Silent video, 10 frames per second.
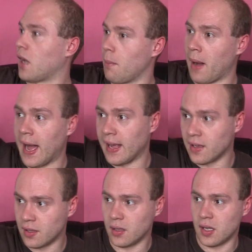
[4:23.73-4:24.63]
come by.
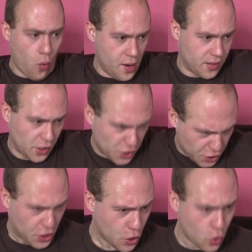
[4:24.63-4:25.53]
One's a
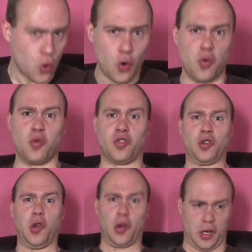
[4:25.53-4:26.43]
huge
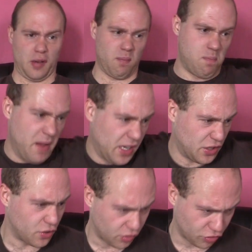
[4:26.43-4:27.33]
looking, big,
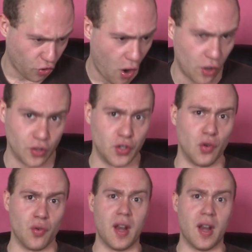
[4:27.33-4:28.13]
strong dude.